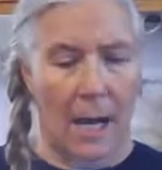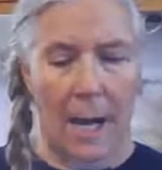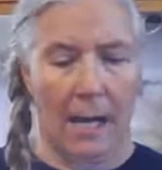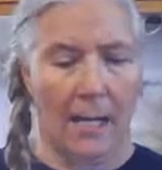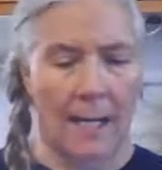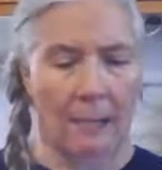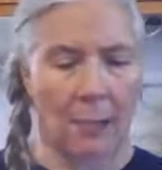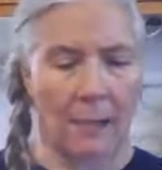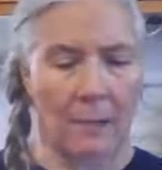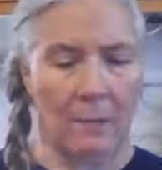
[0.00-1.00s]
I had
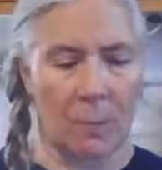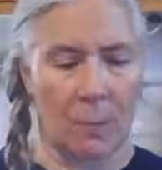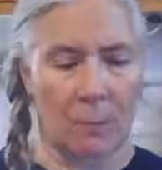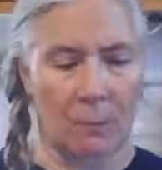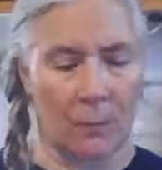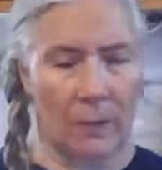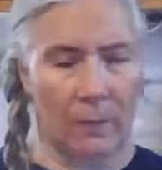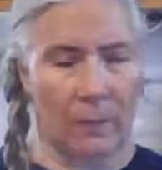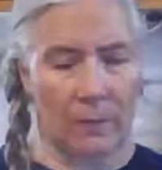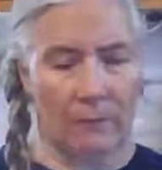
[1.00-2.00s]
rarely spoken with
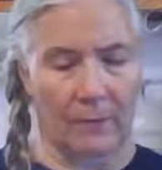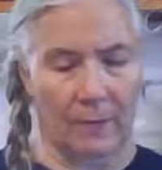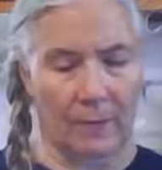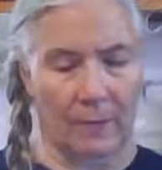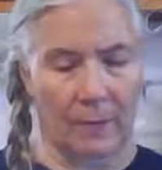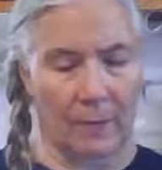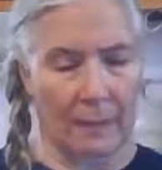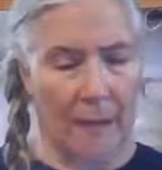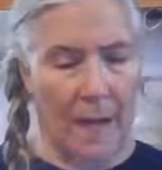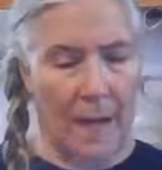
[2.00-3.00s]
him previously.
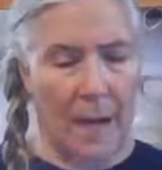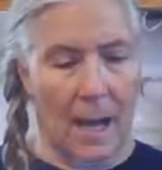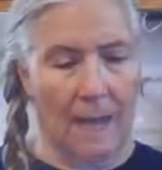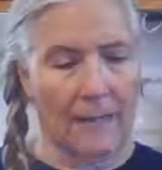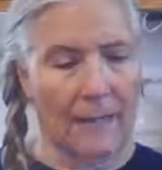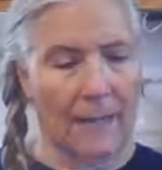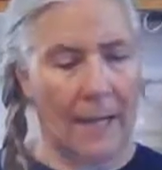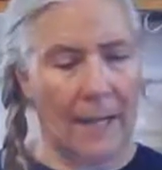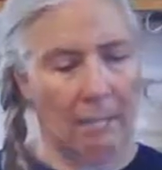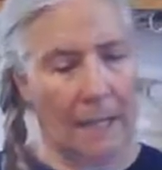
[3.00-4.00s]
I think I
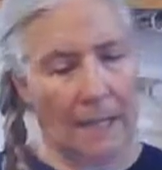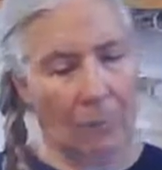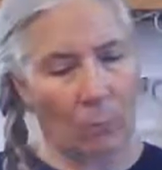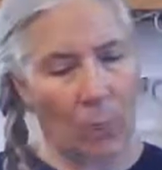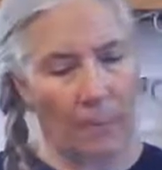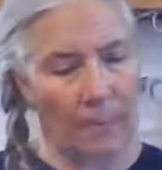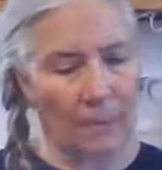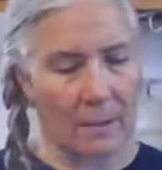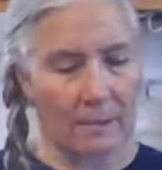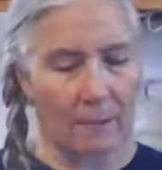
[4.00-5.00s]
had met him
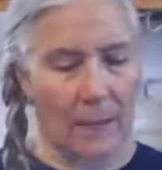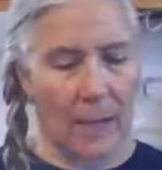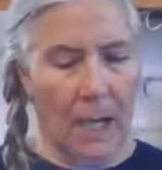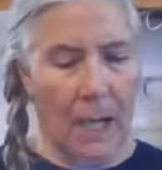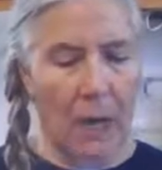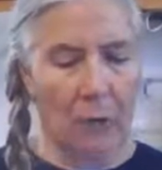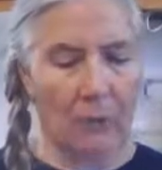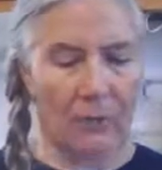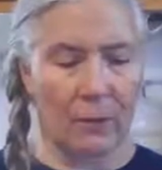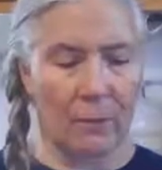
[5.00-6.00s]
once. Out
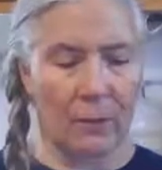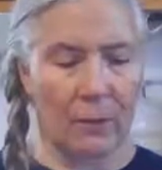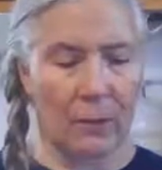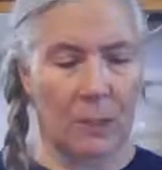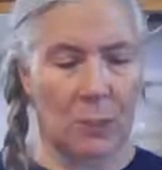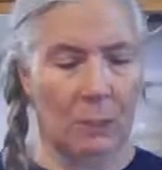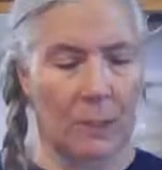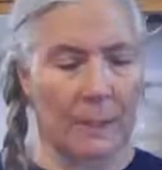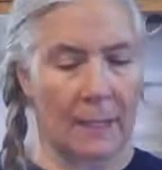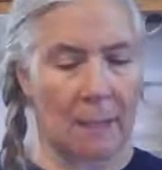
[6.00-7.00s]
of the blue, he told
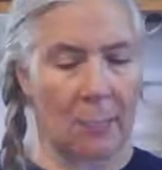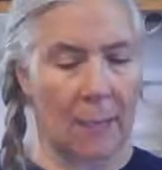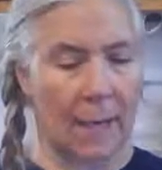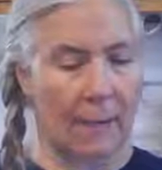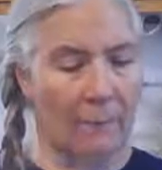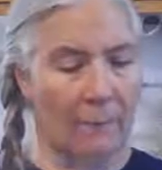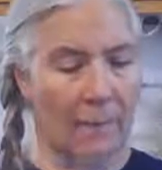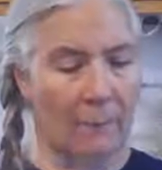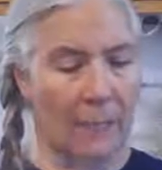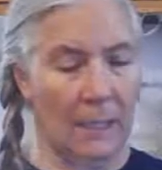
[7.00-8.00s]
me they were having a
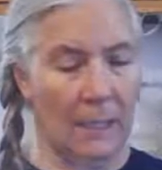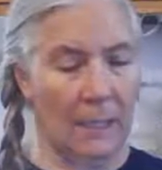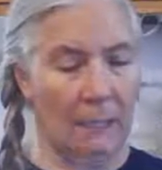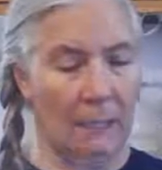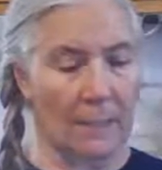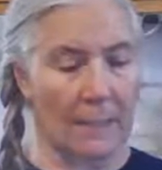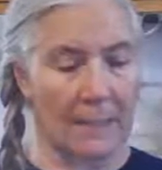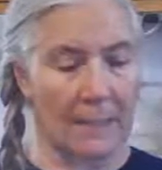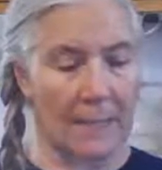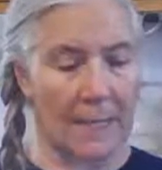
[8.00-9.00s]
meeting the
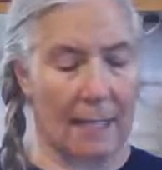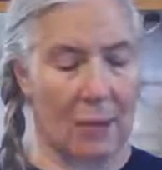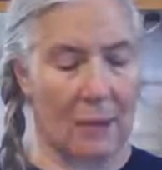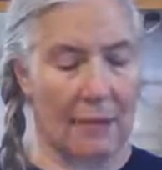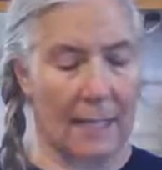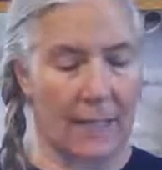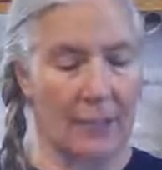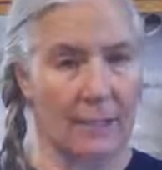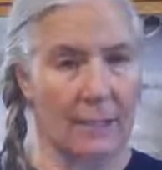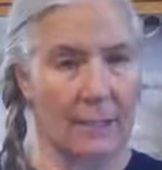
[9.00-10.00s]
next day in Los
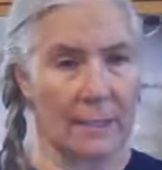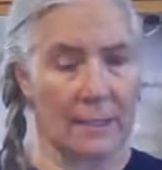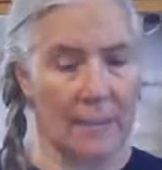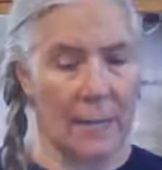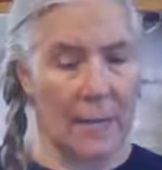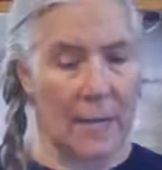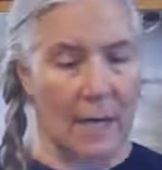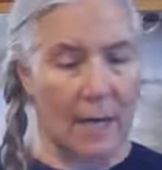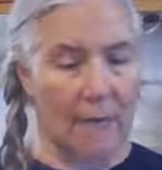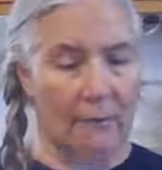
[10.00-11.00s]
Angeles
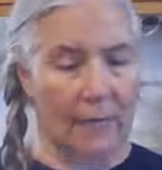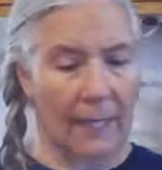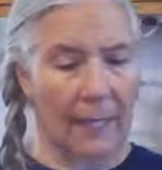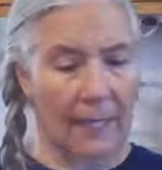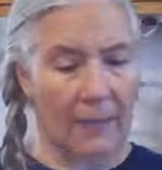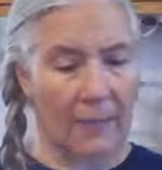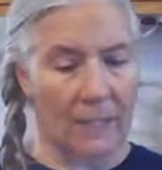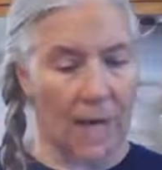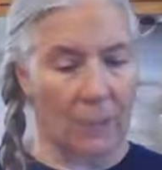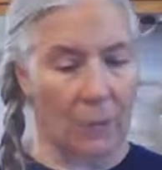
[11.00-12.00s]
of 80 of the
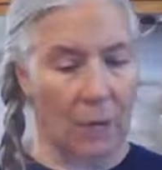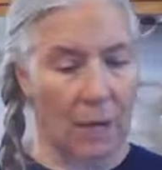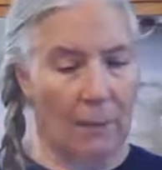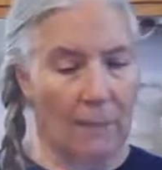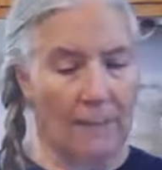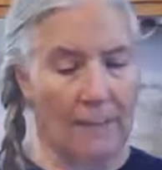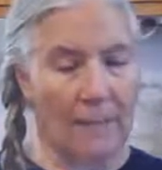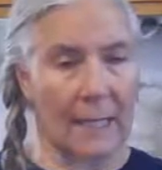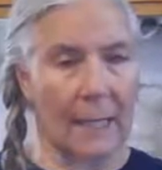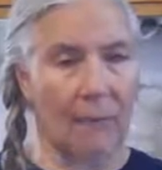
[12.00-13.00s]
top rabbis in
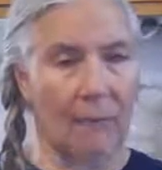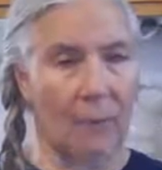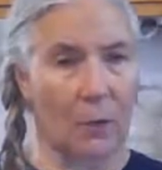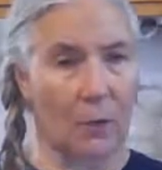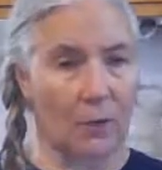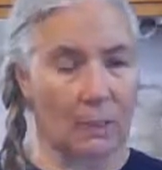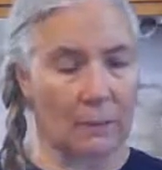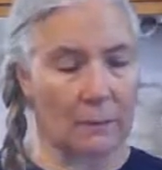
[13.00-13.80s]
California.